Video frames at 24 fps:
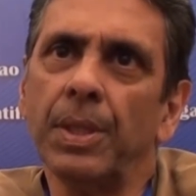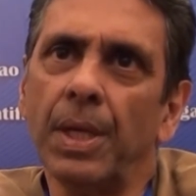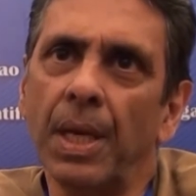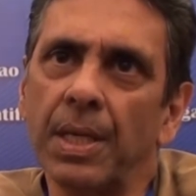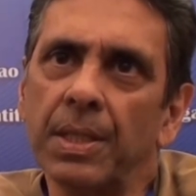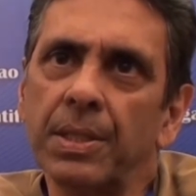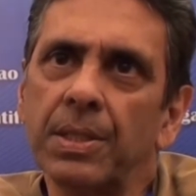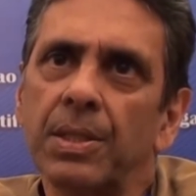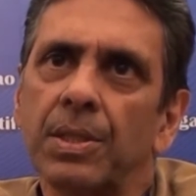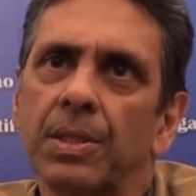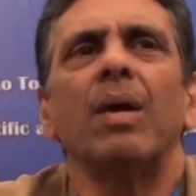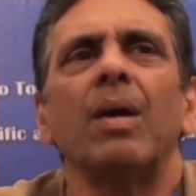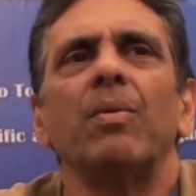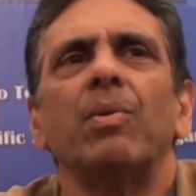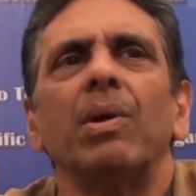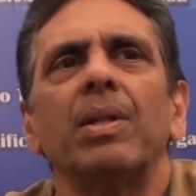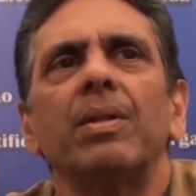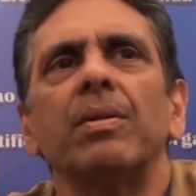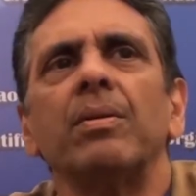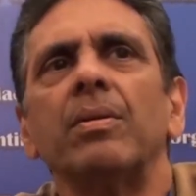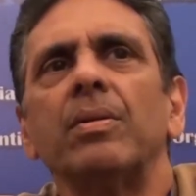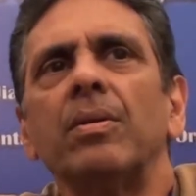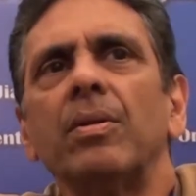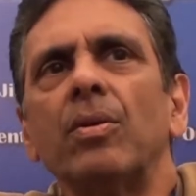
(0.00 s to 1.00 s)
Yes. Okay,
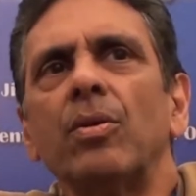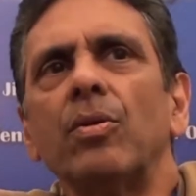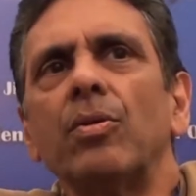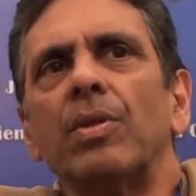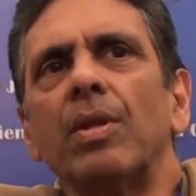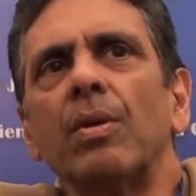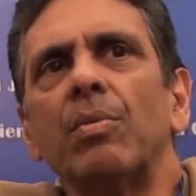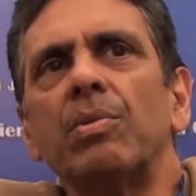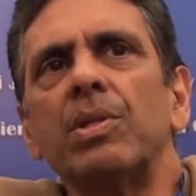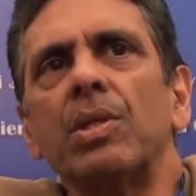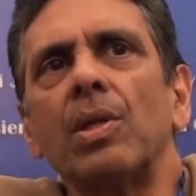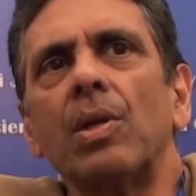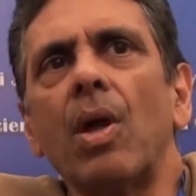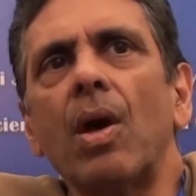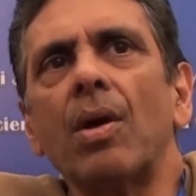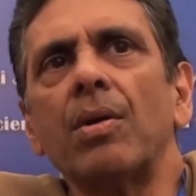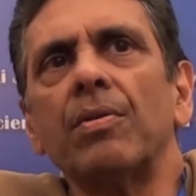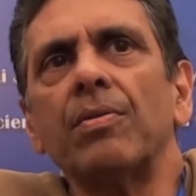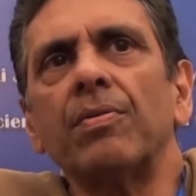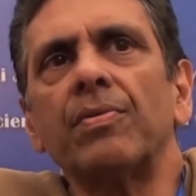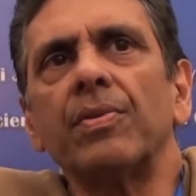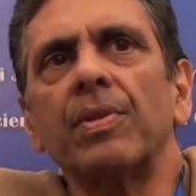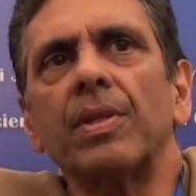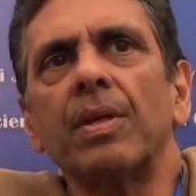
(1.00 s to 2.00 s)
well, there was a
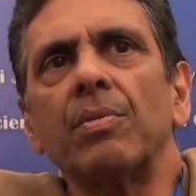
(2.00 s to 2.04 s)
lot of